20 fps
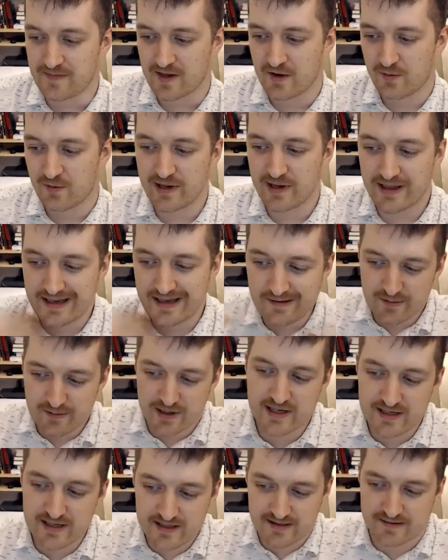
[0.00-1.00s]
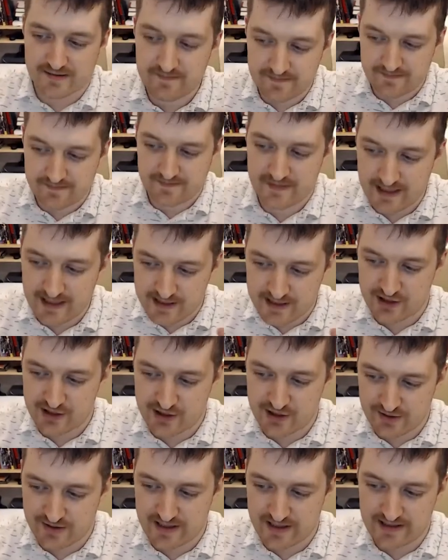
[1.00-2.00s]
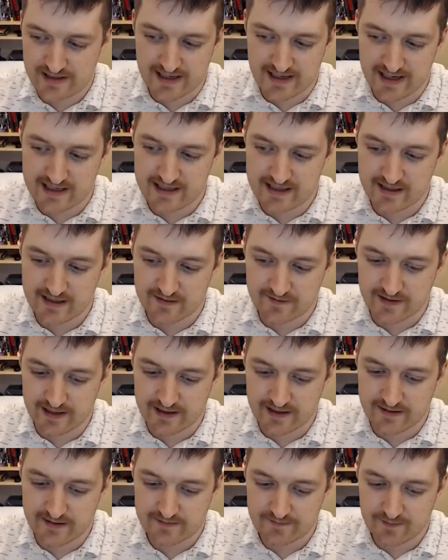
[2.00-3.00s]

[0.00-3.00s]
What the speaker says: really was into this idea of I